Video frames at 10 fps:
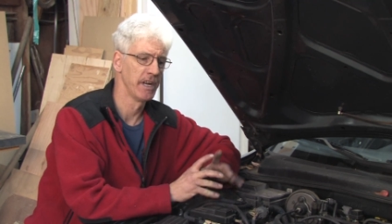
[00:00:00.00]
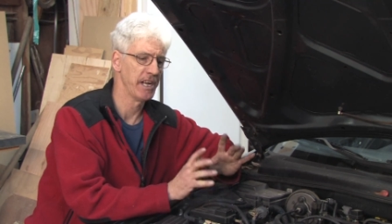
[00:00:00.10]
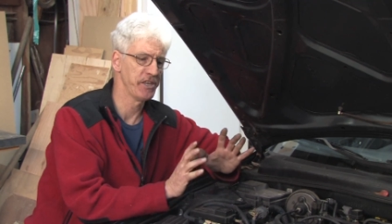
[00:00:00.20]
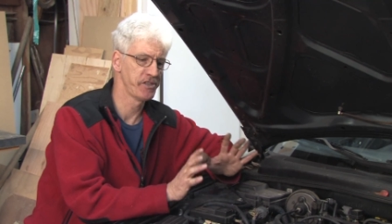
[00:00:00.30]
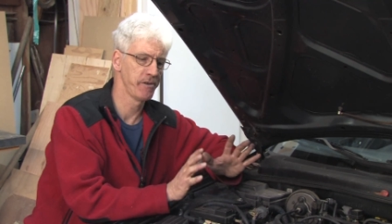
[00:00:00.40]

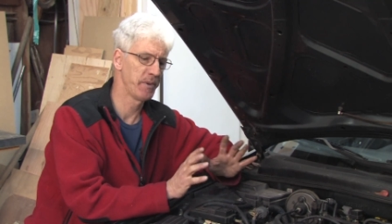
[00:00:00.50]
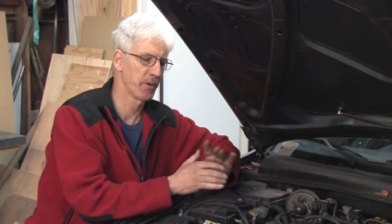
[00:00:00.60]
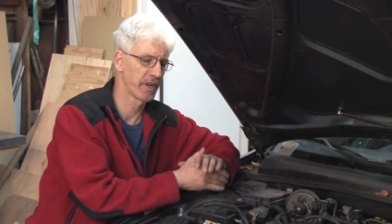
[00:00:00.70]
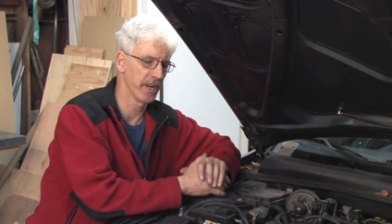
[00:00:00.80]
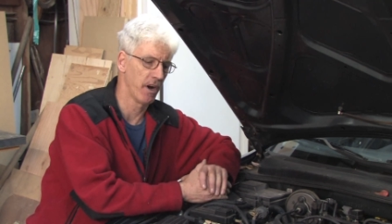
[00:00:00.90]
and you should be able
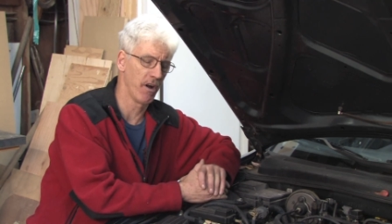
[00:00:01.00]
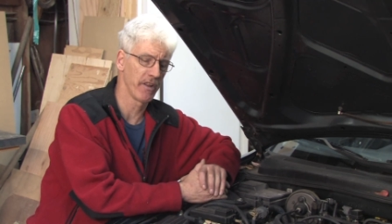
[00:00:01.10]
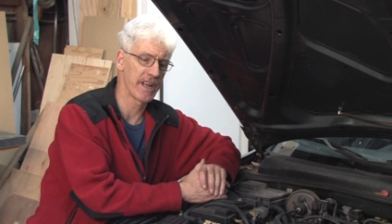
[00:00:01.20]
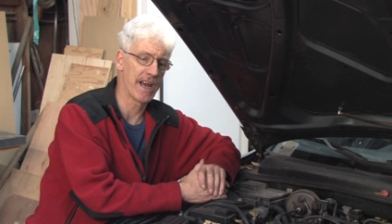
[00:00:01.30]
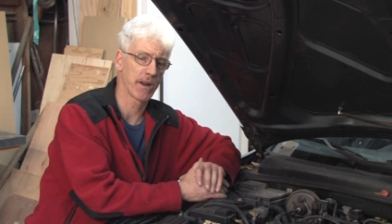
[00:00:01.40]
to get all
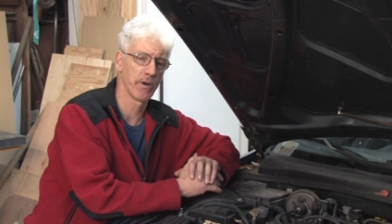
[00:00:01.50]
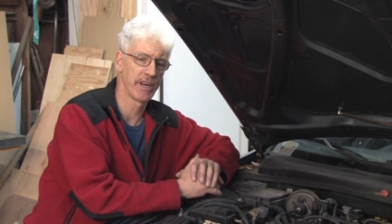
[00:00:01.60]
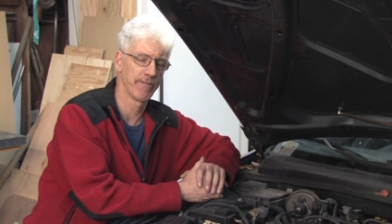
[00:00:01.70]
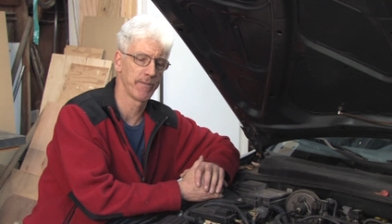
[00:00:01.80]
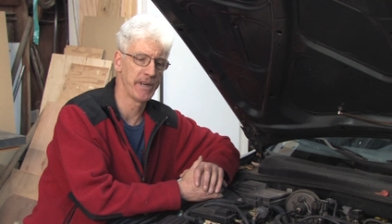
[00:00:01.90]
the adequate
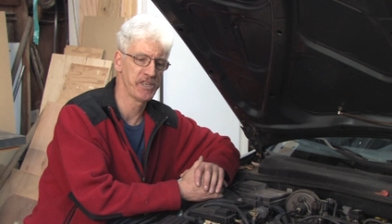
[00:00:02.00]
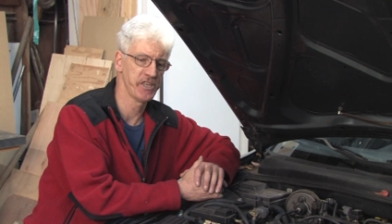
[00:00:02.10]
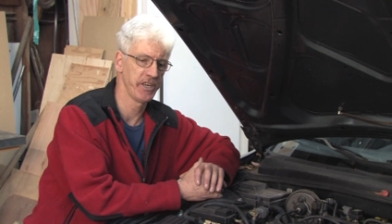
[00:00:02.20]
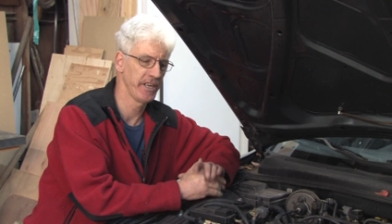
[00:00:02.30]
information